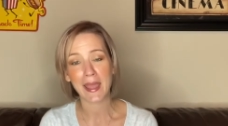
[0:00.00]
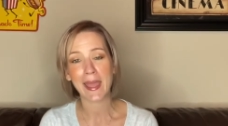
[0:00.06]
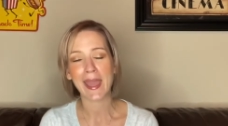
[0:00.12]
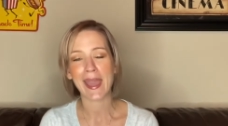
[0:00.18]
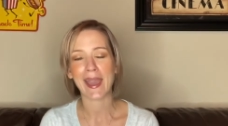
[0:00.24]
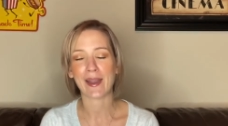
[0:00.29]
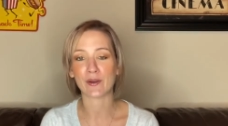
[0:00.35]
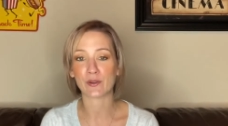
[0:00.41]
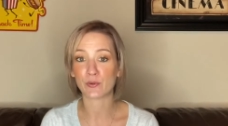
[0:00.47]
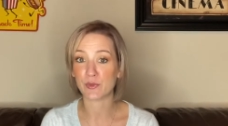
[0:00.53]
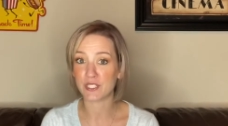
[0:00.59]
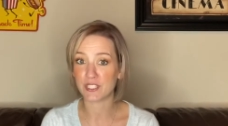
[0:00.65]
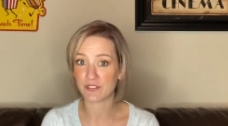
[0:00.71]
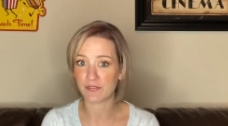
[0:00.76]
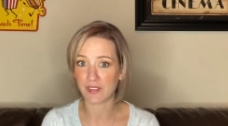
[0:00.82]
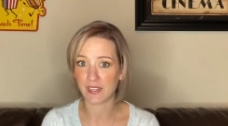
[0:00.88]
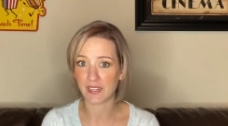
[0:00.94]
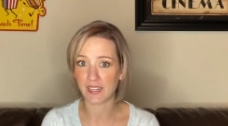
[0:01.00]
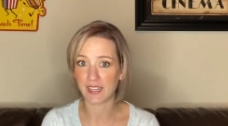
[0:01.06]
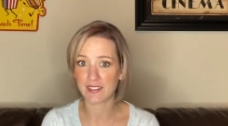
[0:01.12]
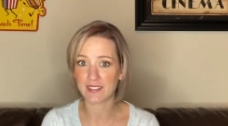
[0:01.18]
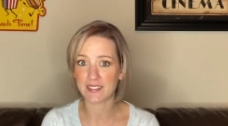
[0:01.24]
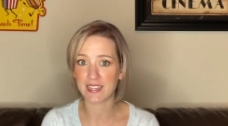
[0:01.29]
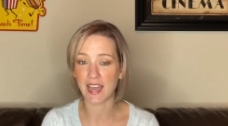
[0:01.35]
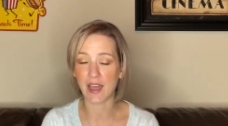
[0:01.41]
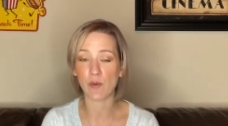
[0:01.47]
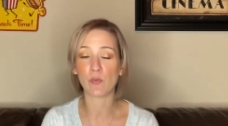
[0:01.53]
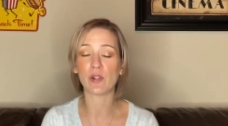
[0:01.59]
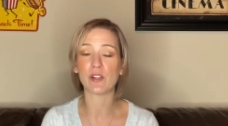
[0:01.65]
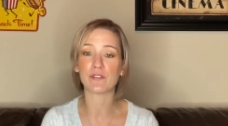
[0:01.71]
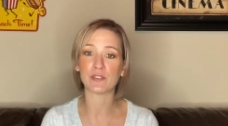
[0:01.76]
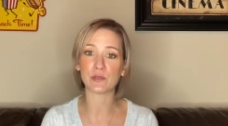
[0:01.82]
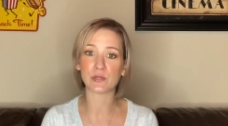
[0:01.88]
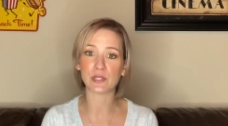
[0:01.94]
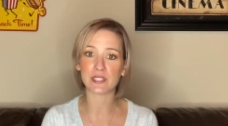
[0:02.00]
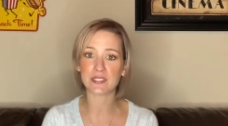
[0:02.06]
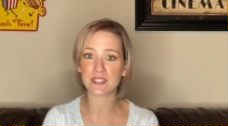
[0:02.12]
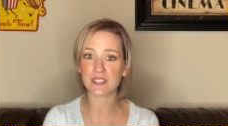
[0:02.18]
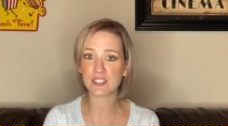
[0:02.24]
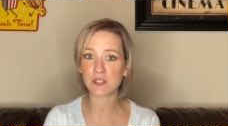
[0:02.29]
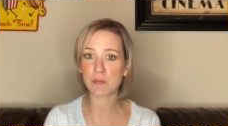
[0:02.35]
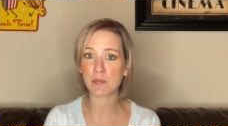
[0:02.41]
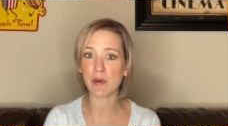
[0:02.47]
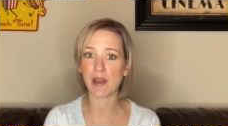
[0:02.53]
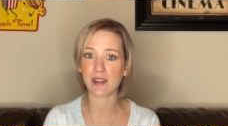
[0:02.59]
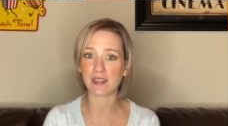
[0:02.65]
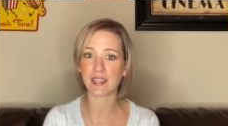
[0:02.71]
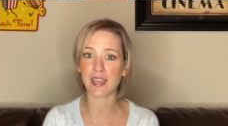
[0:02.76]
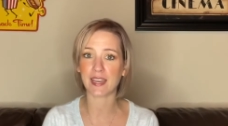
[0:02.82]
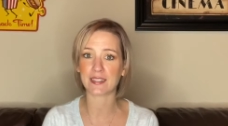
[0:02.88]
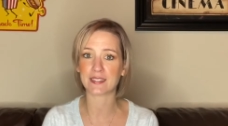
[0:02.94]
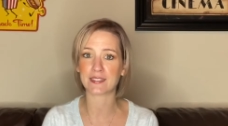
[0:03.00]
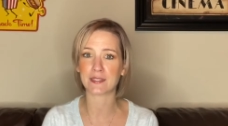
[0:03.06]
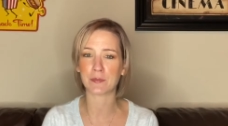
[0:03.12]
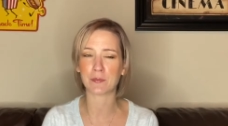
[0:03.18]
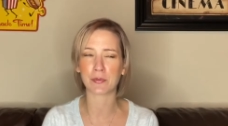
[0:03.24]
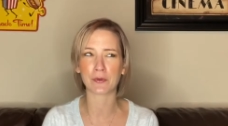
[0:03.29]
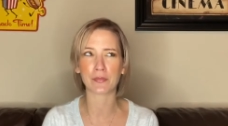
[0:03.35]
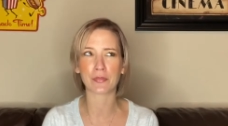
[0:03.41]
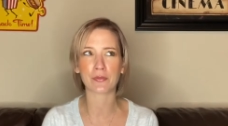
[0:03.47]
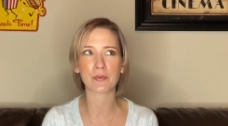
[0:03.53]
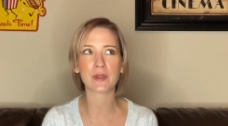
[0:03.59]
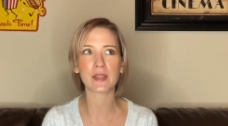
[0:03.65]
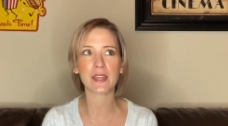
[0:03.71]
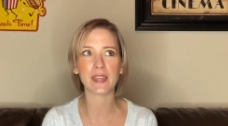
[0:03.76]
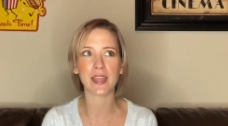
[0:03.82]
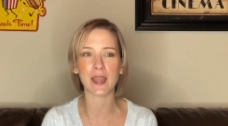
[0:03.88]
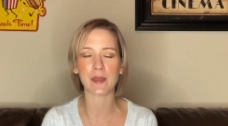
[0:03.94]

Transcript: how do we defend against that? Well, if you listen to podcast number three,